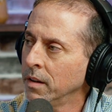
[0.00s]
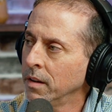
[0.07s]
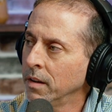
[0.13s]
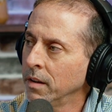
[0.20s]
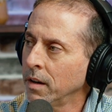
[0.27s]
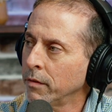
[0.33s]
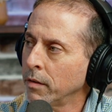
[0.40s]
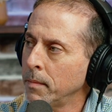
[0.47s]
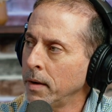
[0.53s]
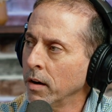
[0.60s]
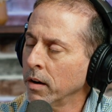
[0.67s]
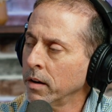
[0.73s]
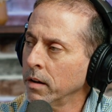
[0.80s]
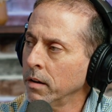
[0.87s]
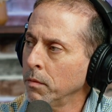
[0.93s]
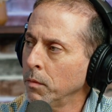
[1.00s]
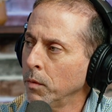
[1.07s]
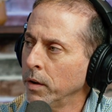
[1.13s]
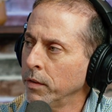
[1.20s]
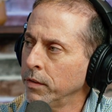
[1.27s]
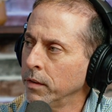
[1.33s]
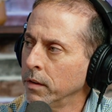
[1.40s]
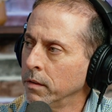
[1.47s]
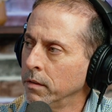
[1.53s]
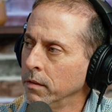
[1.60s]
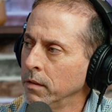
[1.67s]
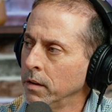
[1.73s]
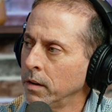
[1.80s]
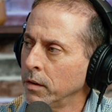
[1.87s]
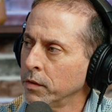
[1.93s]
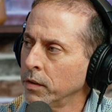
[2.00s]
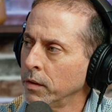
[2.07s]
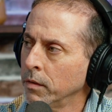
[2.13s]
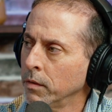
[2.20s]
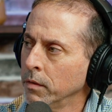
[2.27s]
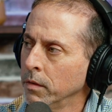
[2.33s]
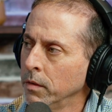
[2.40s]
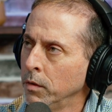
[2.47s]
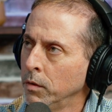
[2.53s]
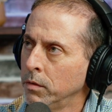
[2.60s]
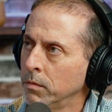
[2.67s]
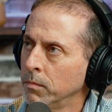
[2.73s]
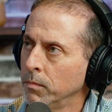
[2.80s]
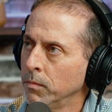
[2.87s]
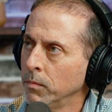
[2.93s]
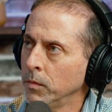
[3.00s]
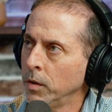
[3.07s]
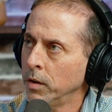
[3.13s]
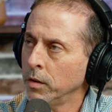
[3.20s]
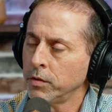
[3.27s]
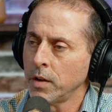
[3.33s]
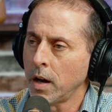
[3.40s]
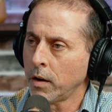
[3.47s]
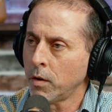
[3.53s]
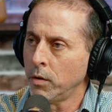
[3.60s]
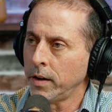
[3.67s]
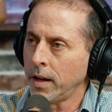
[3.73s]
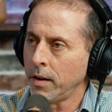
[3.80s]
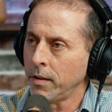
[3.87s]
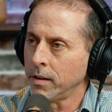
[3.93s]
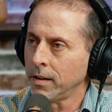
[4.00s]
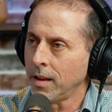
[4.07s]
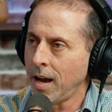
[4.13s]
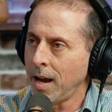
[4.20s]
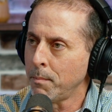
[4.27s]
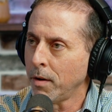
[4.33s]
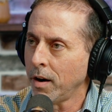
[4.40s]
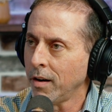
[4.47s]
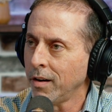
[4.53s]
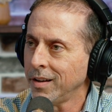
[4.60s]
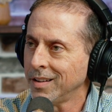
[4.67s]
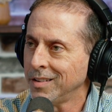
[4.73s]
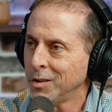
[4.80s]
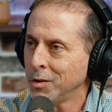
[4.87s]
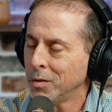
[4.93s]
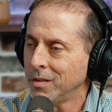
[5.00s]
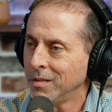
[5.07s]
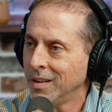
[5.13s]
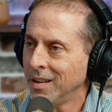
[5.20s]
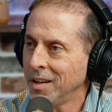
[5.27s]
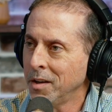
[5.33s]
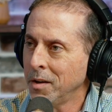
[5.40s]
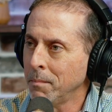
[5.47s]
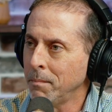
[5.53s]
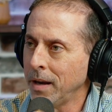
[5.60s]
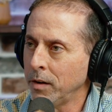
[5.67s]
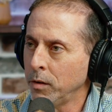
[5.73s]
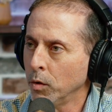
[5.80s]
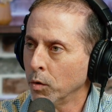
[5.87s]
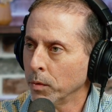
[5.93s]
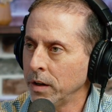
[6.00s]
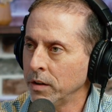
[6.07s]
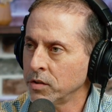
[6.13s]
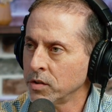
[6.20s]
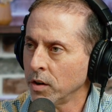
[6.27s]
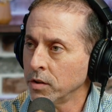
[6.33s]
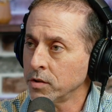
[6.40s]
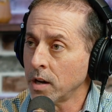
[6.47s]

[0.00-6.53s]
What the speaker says: of America. With the, so you're just not going down to the library and doing manual research.